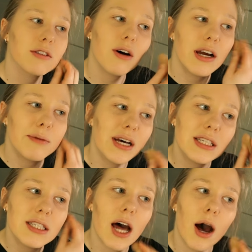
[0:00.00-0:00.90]
so I
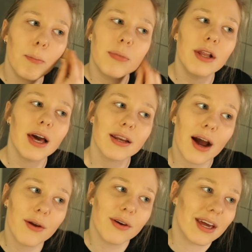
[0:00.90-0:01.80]
messed up, but, like,
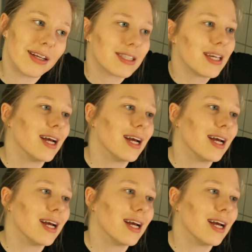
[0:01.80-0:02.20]
now you can't see